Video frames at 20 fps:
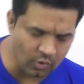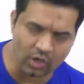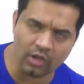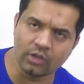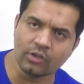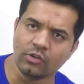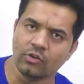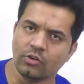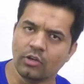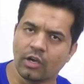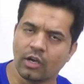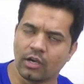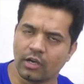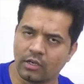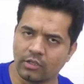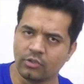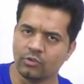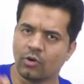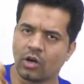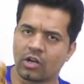you
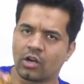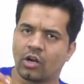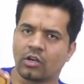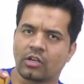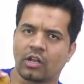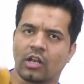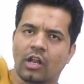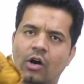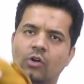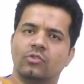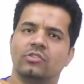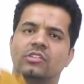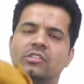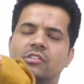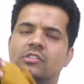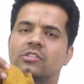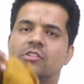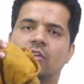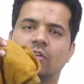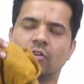are not allowed,
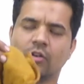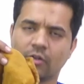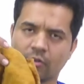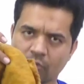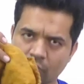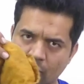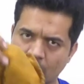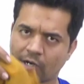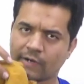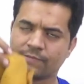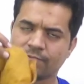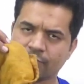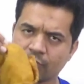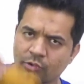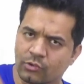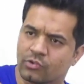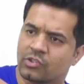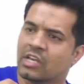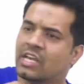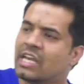this is not no of
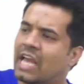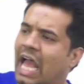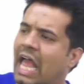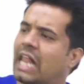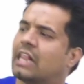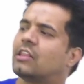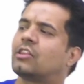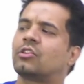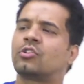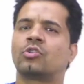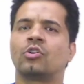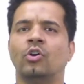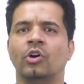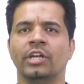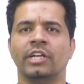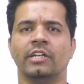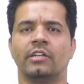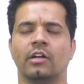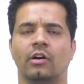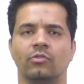use, I'll
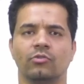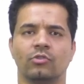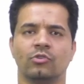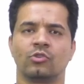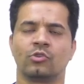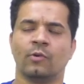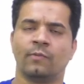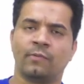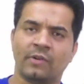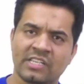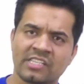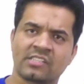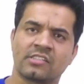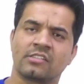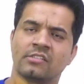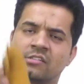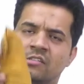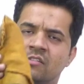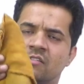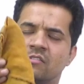throw it out. So
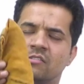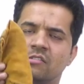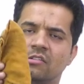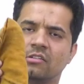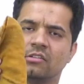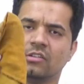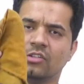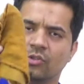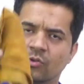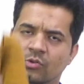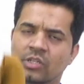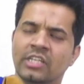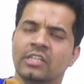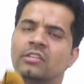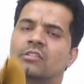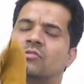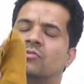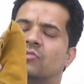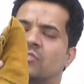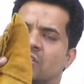first you
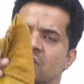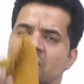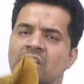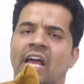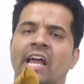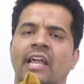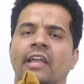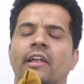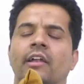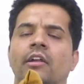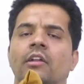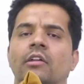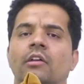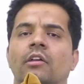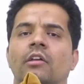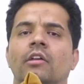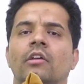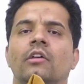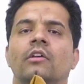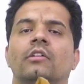need to
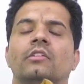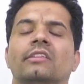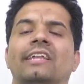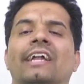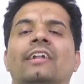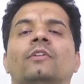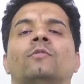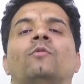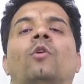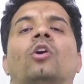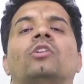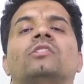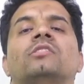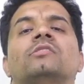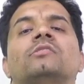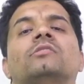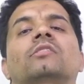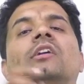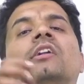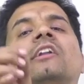decide that what
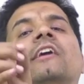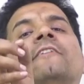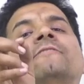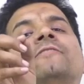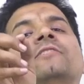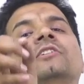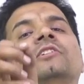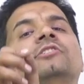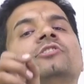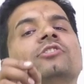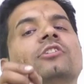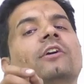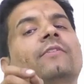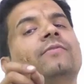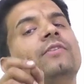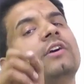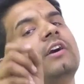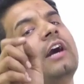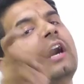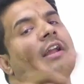is the definition
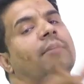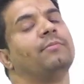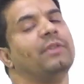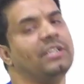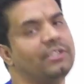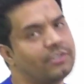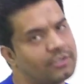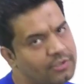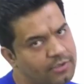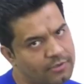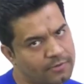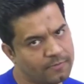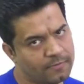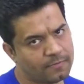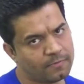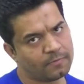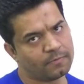of a garbage.